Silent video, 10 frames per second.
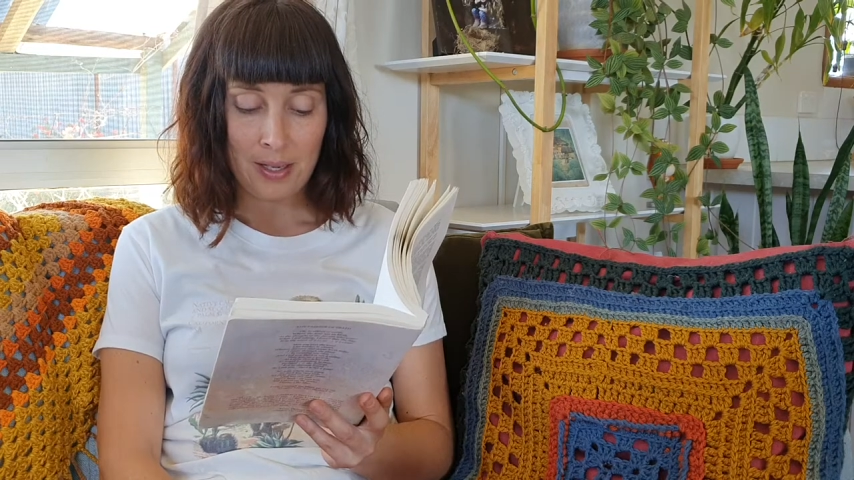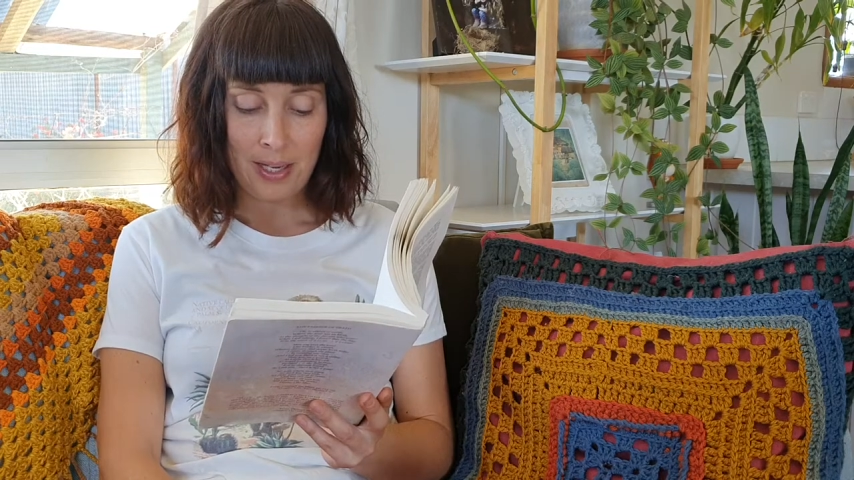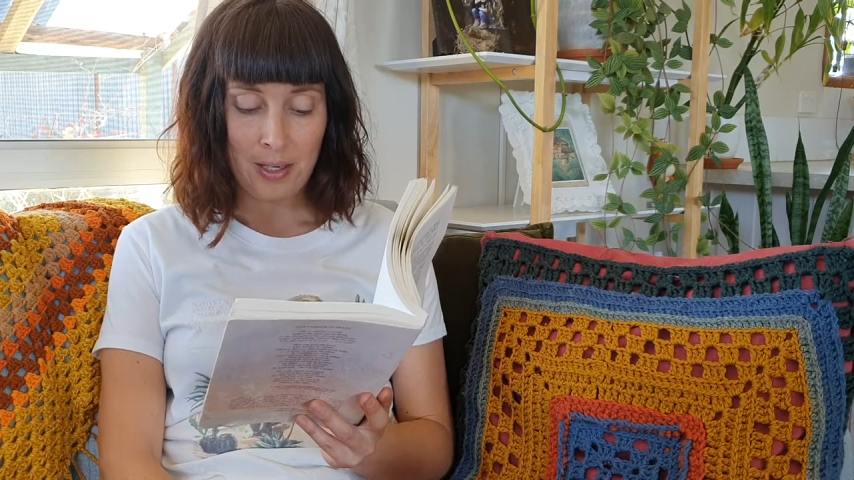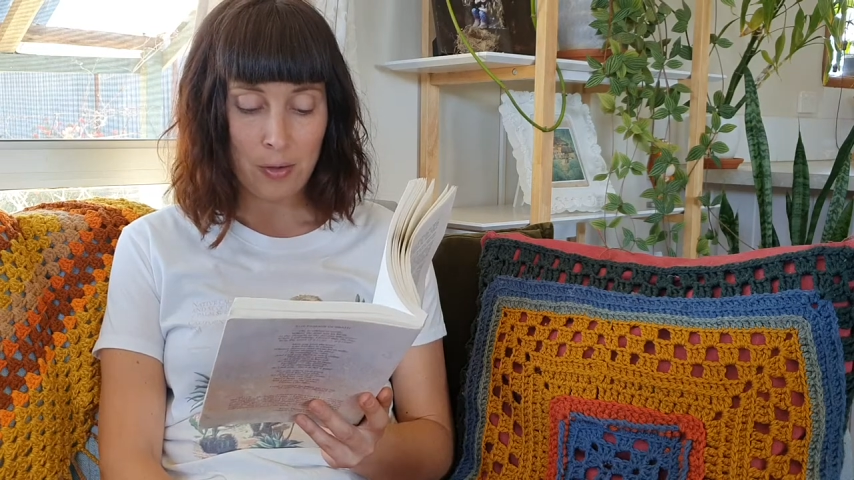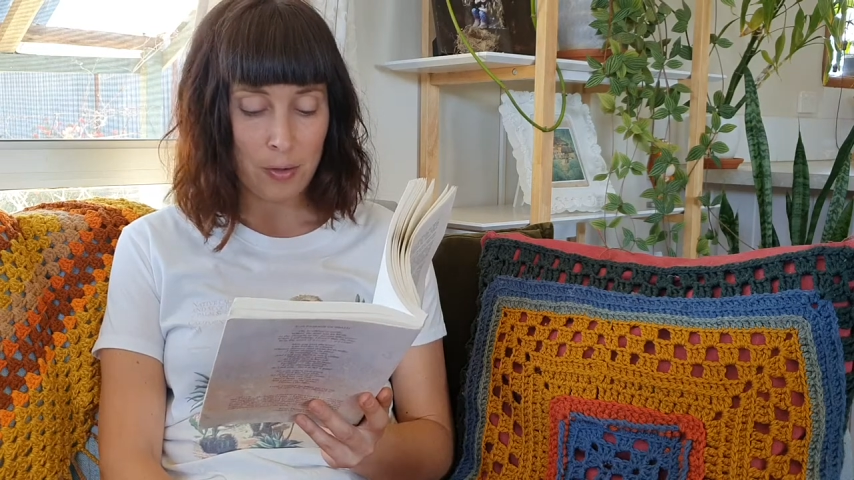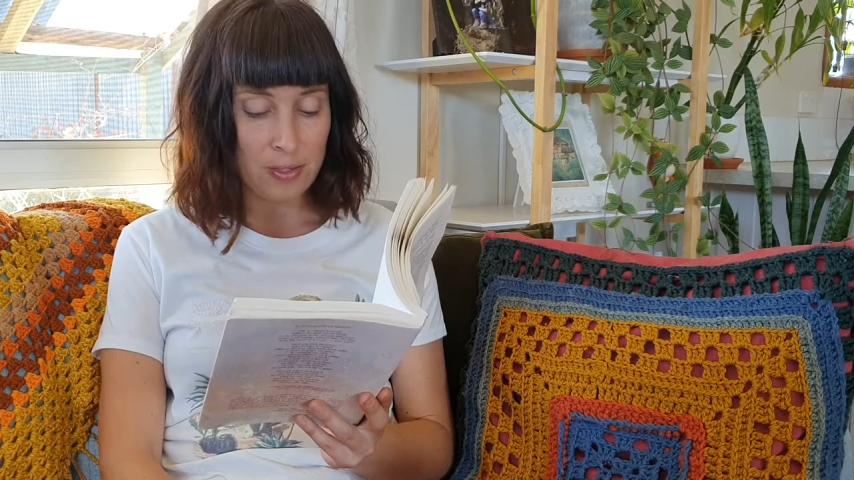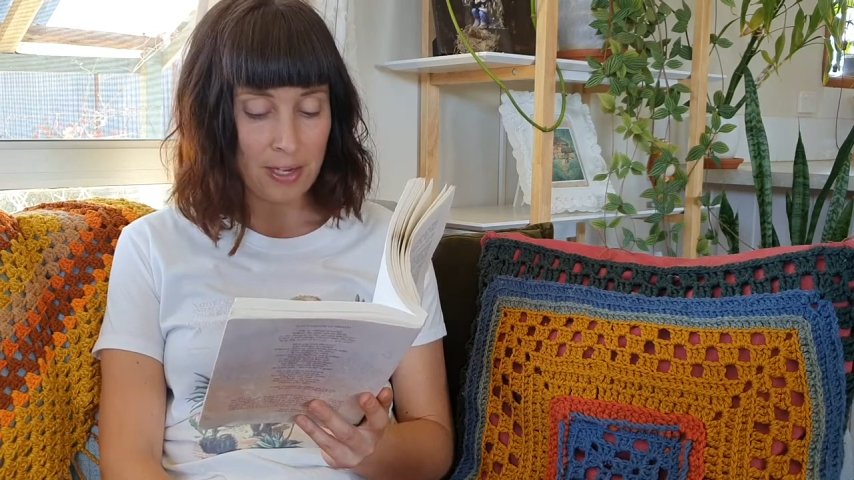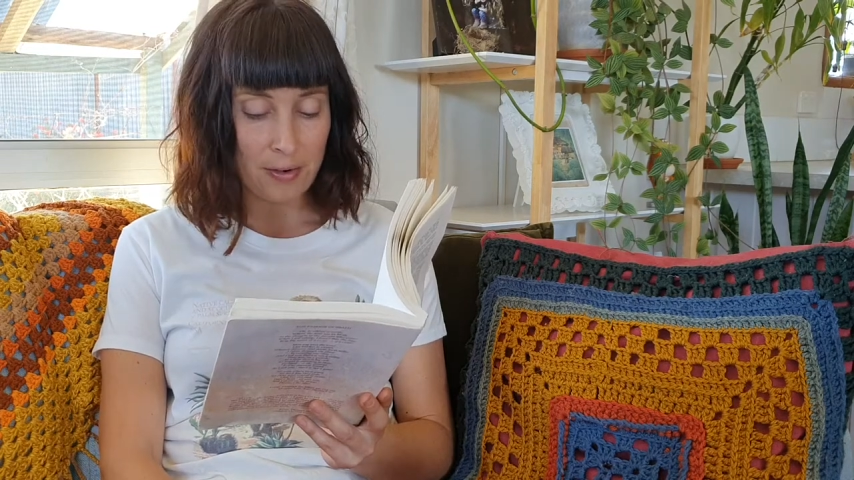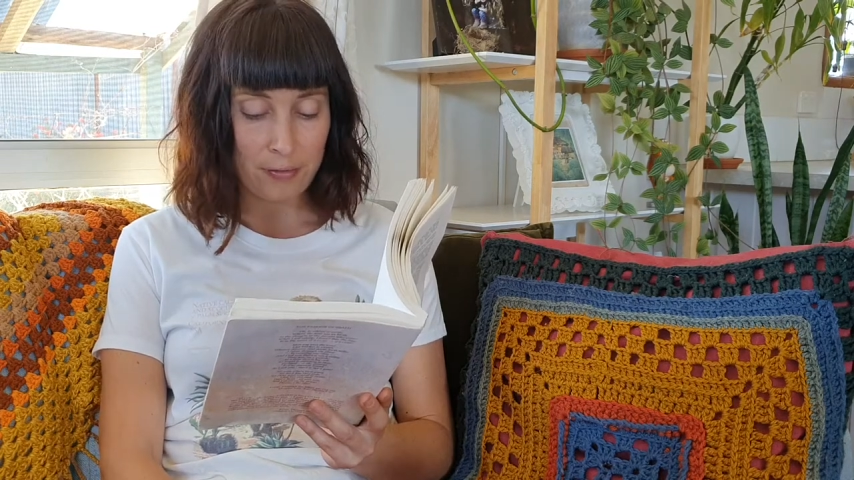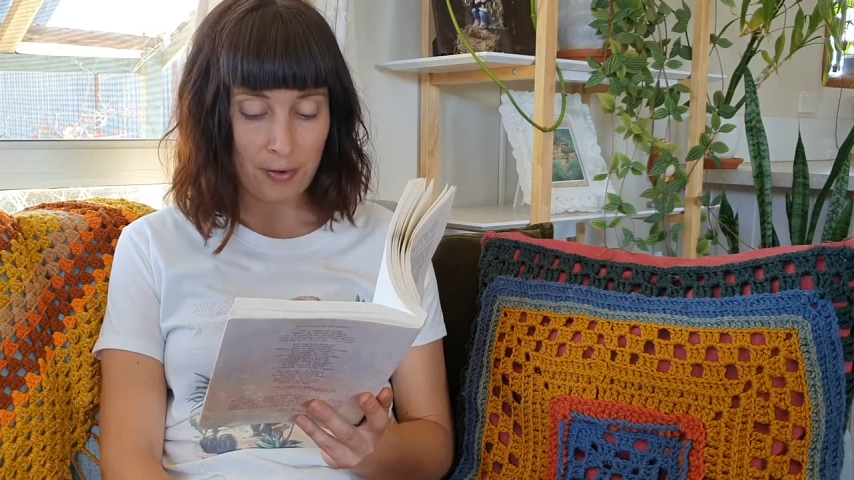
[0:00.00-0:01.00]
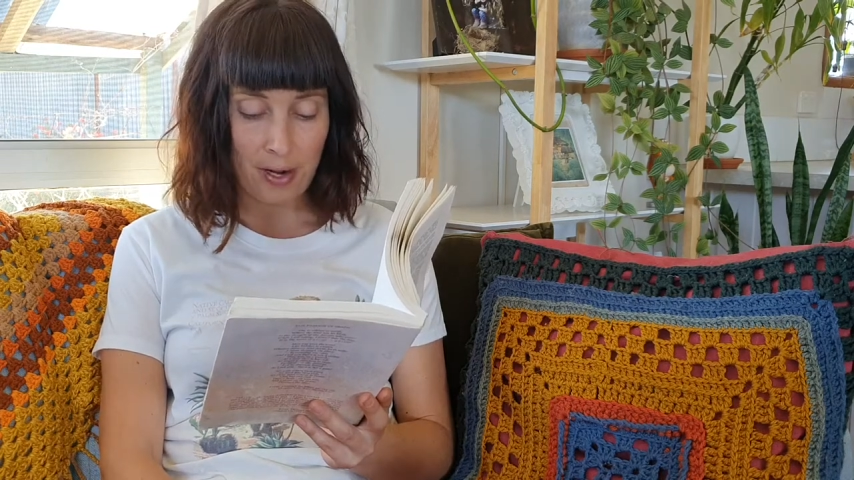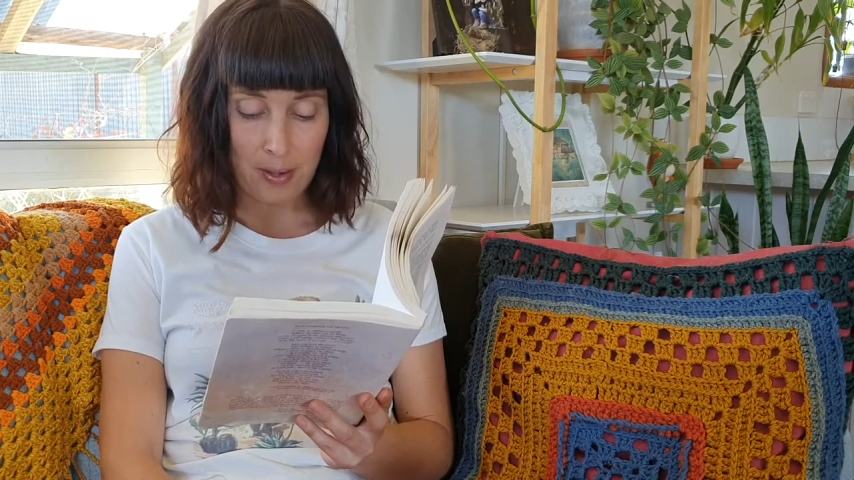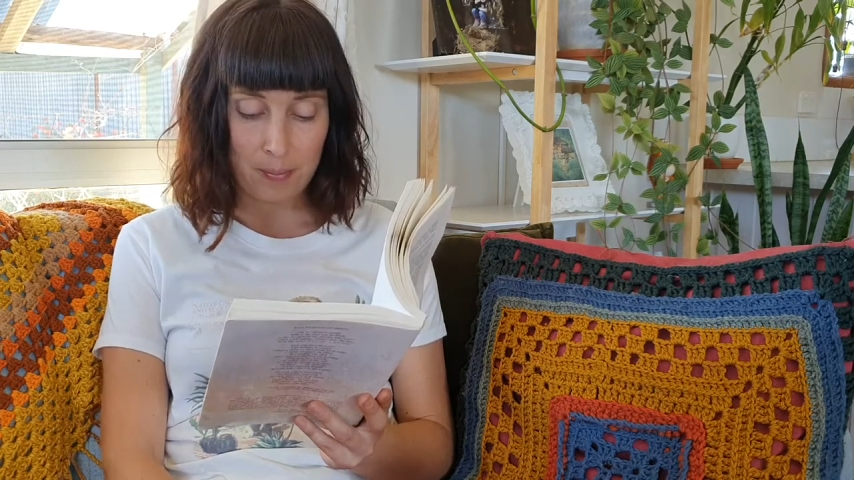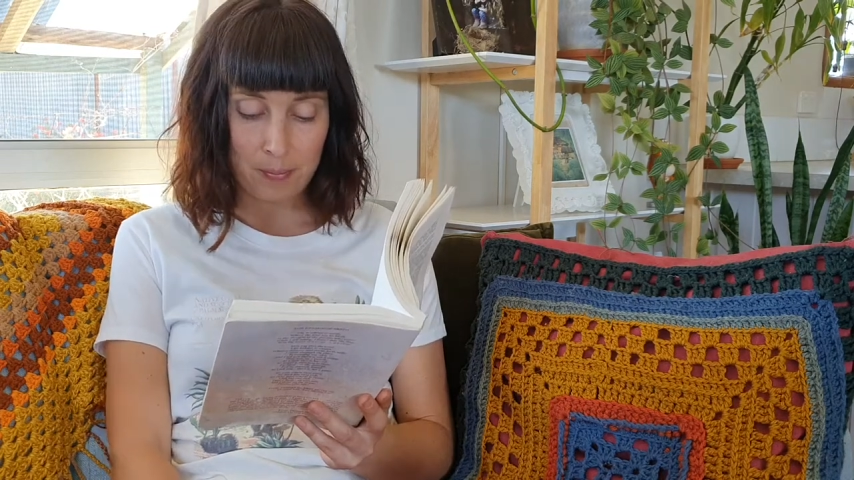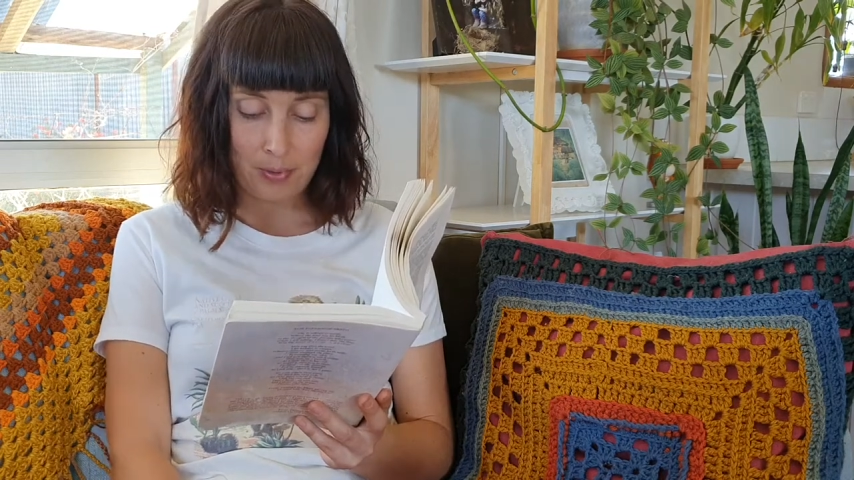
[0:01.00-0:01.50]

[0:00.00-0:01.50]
He knows our frame,